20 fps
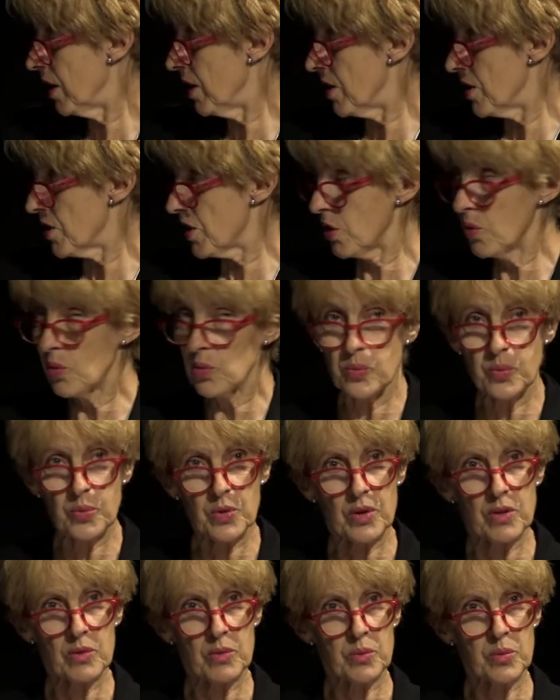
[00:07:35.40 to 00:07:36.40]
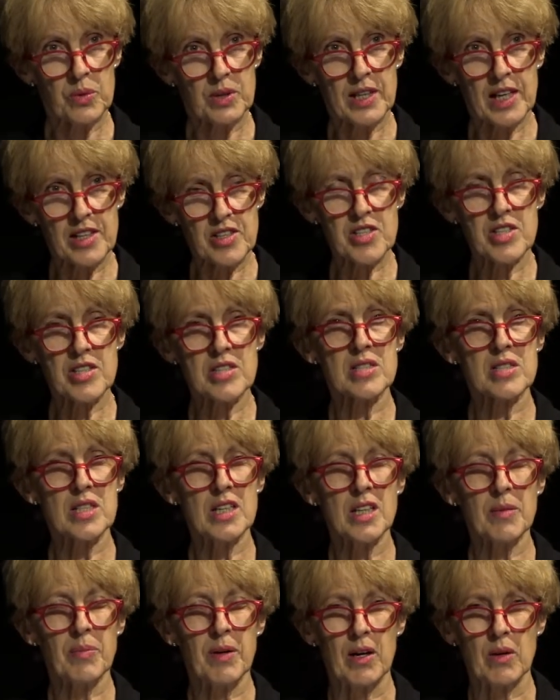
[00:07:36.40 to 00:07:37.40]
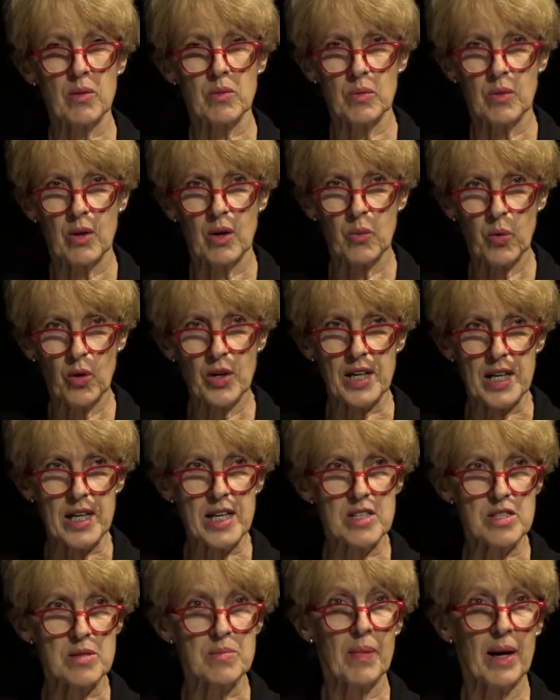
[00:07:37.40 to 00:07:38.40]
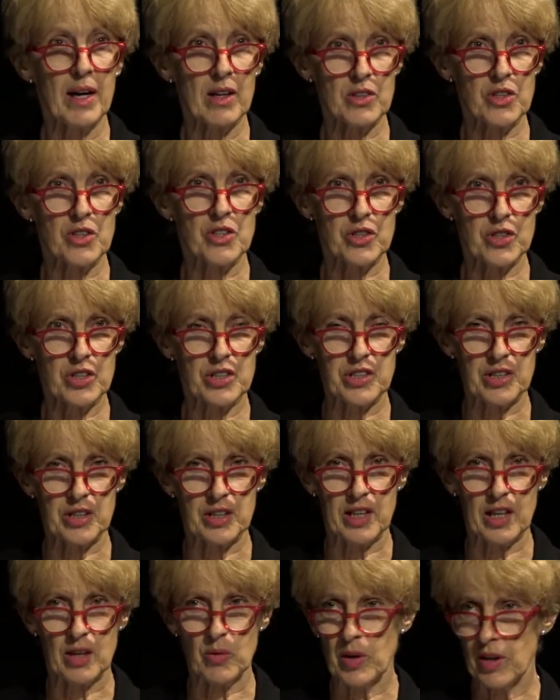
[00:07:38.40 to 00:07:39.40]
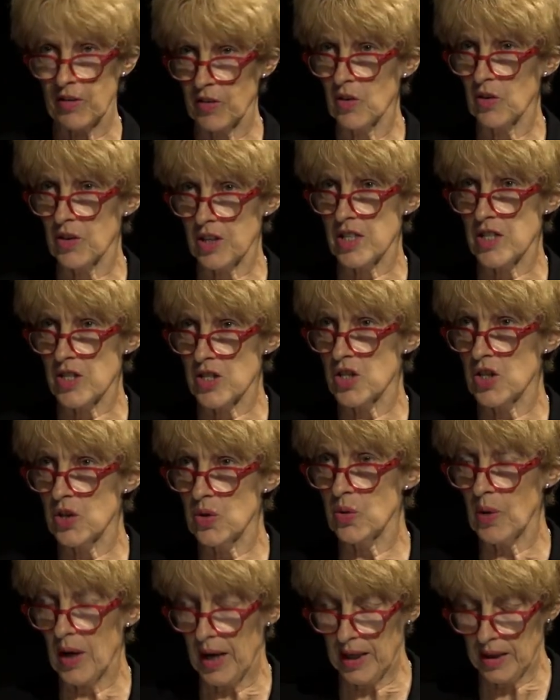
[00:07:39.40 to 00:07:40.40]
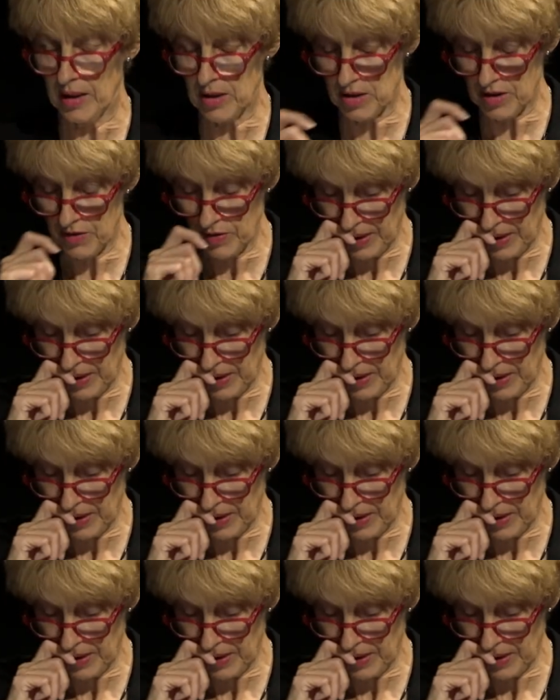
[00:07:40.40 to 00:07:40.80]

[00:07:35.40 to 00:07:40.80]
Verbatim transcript: So let's just think about what is malnutrition then. We have got these two ends of